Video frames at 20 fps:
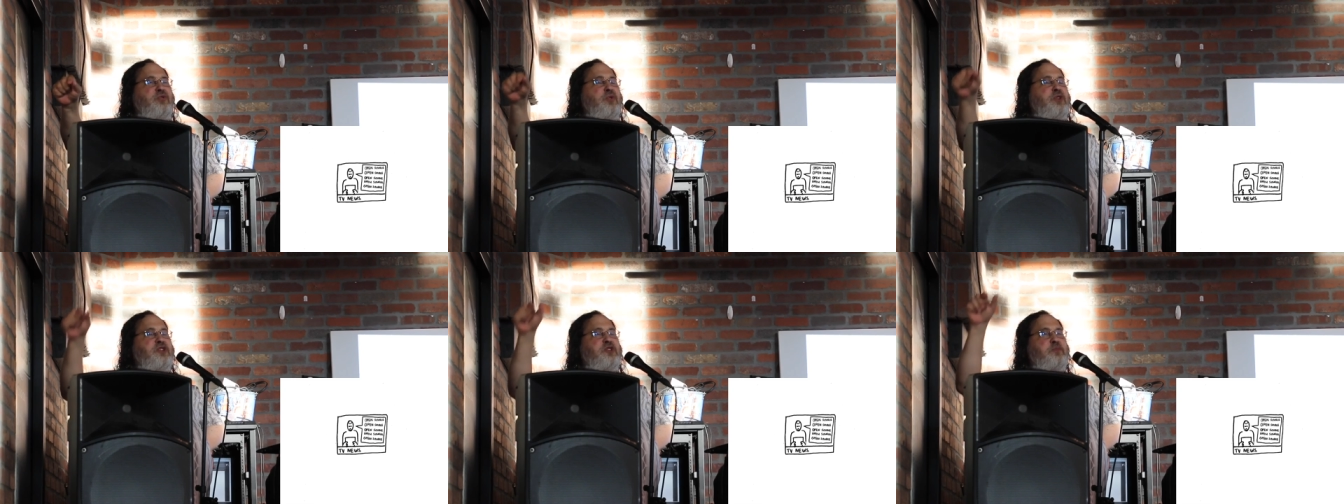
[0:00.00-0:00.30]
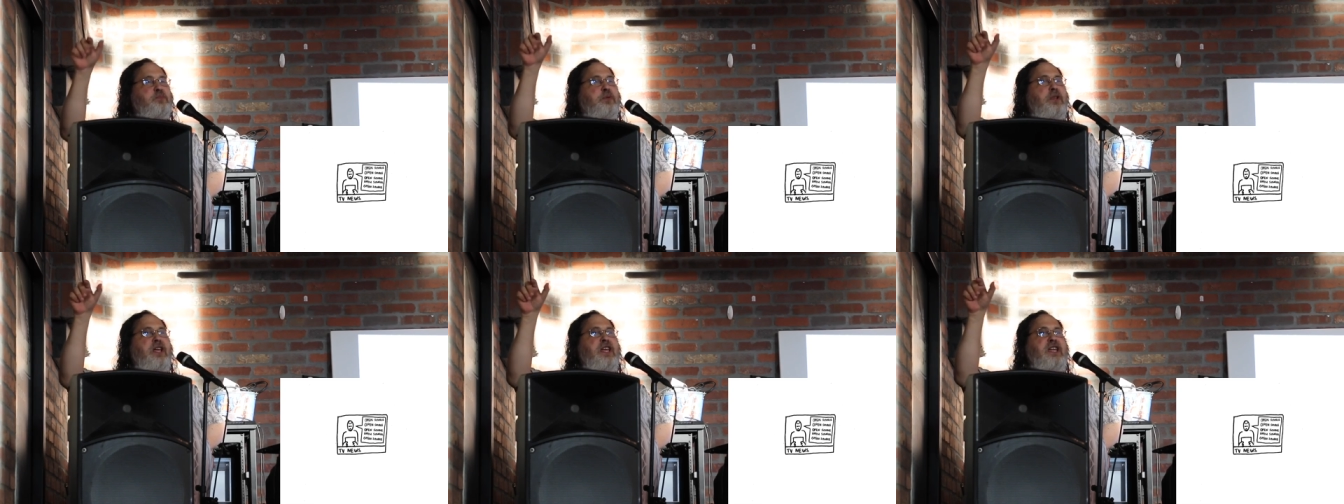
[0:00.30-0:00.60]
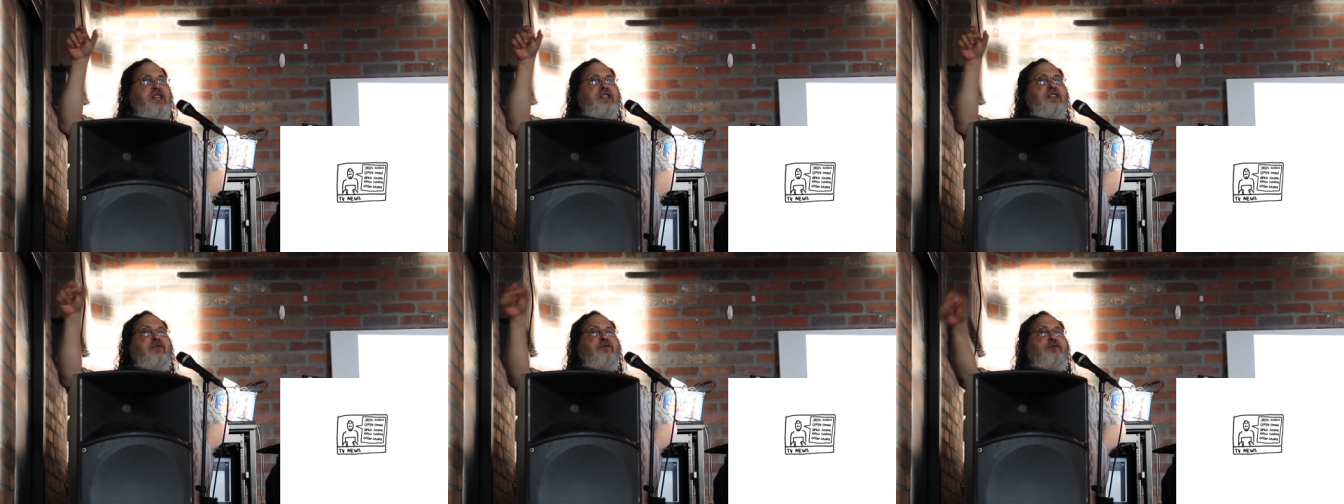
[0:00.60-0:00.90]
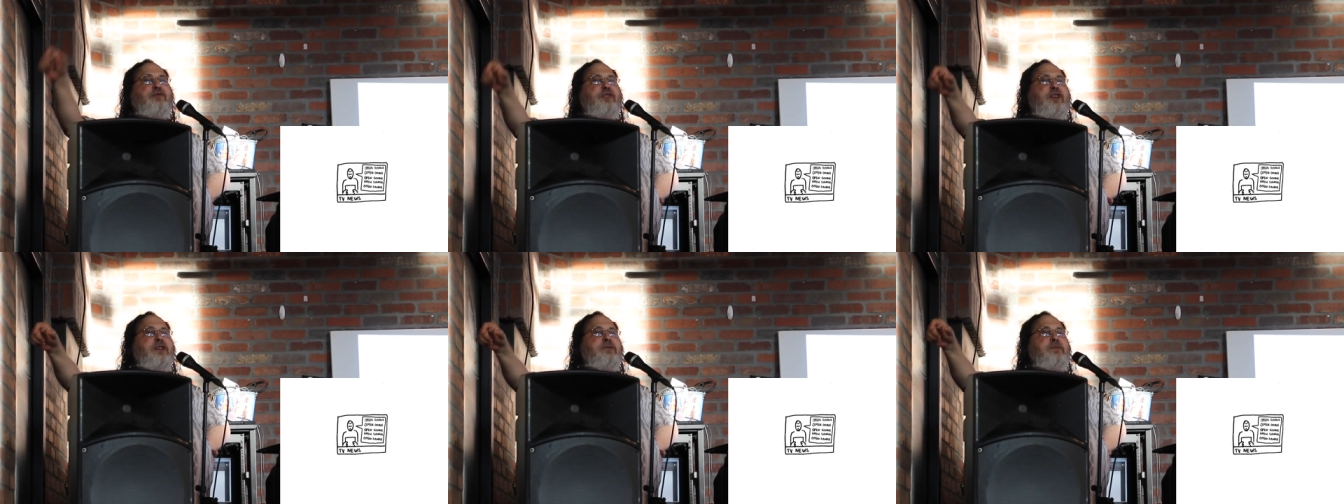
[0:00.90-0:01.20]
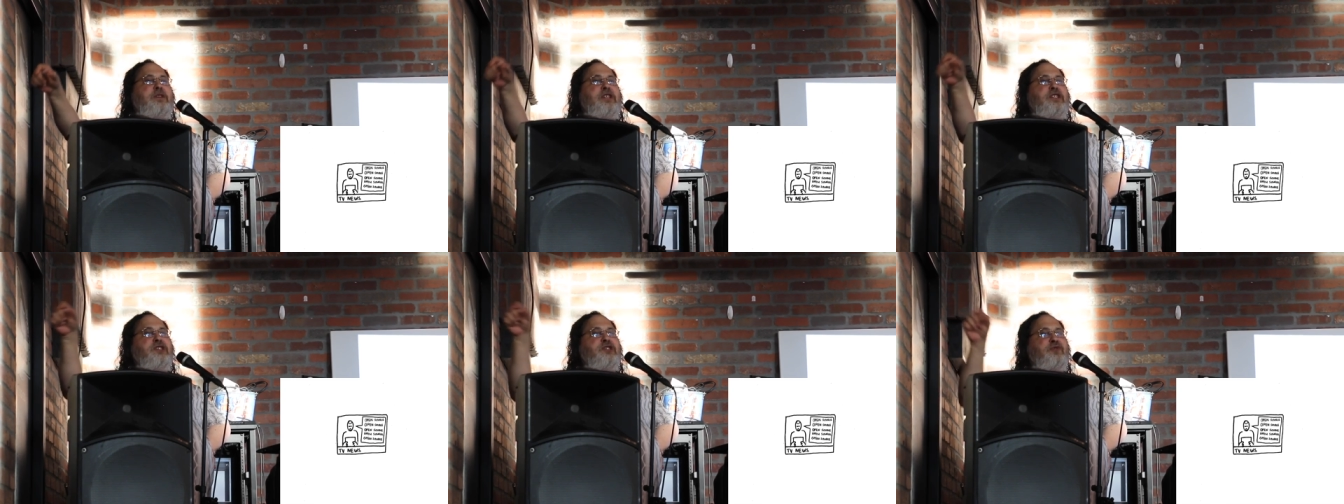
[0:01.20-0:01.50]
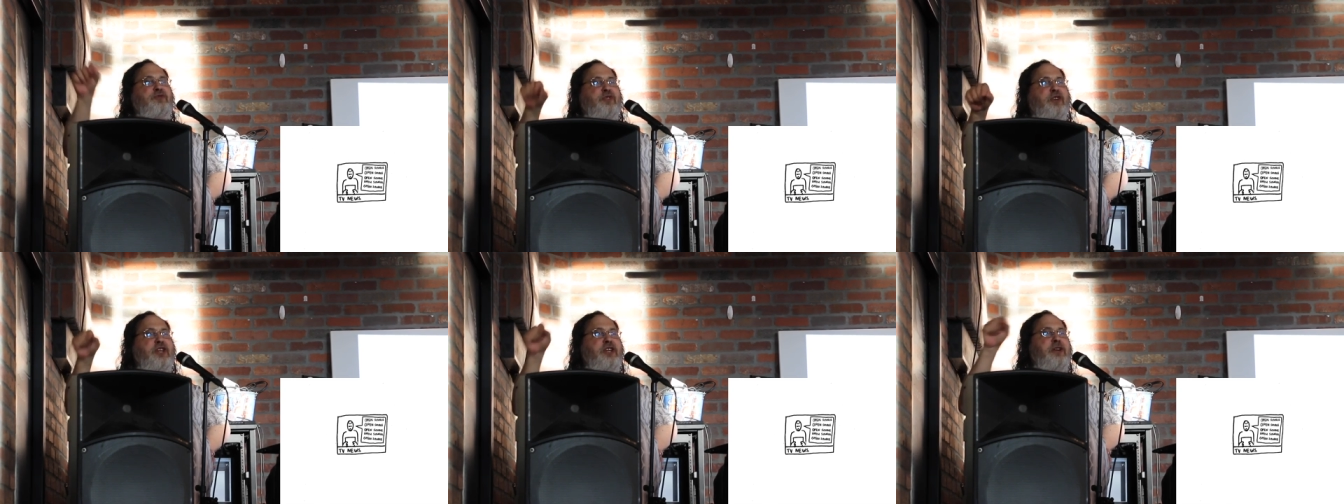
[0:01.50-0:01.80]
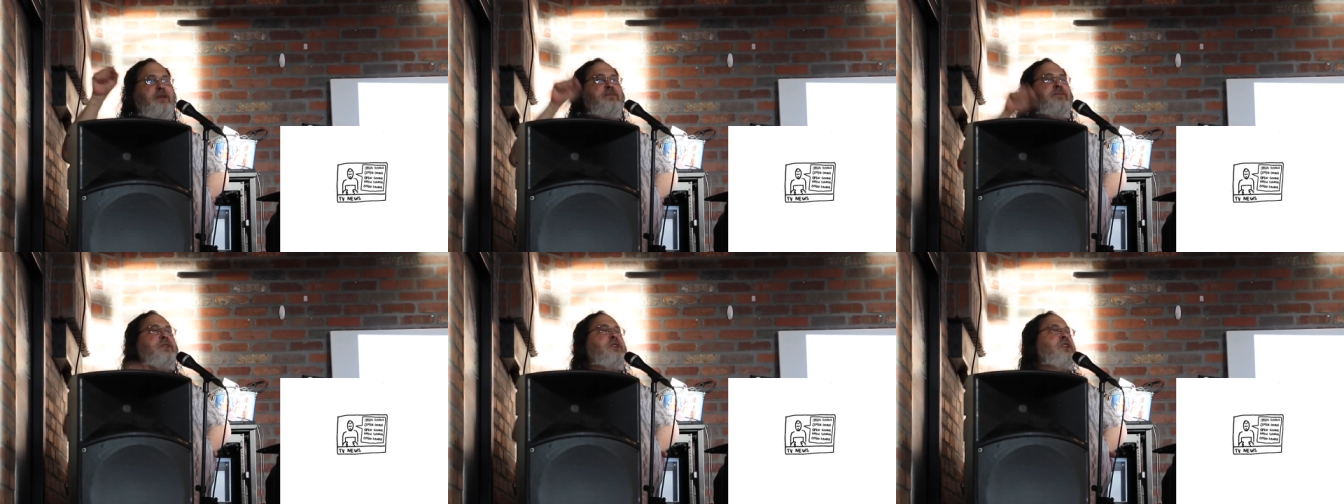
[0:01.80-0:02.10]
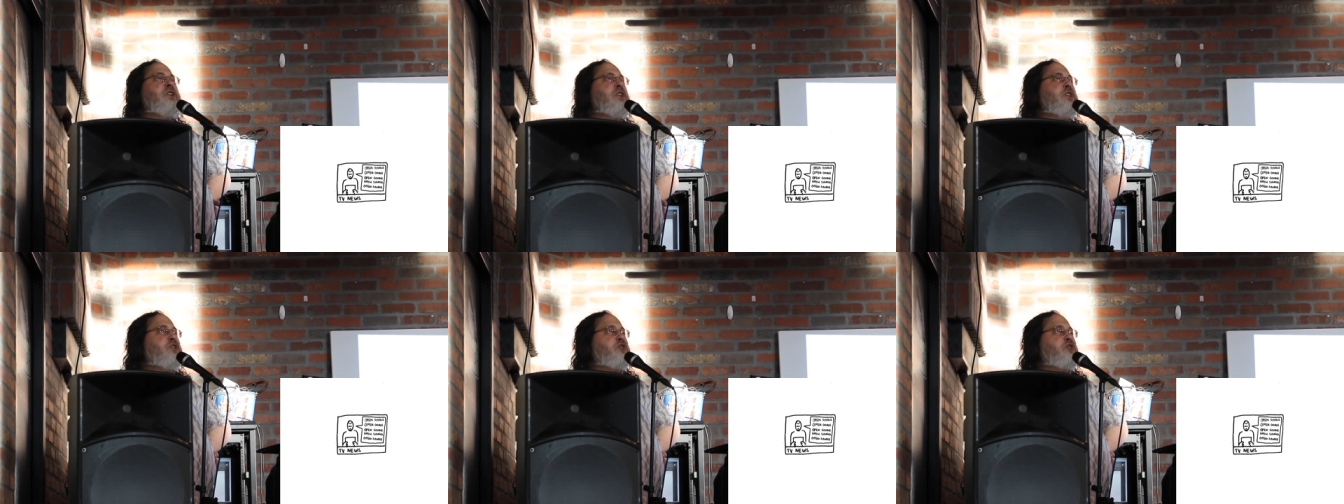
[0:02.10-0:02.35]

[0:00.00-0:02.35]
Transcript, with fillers: to explain that free means freedom,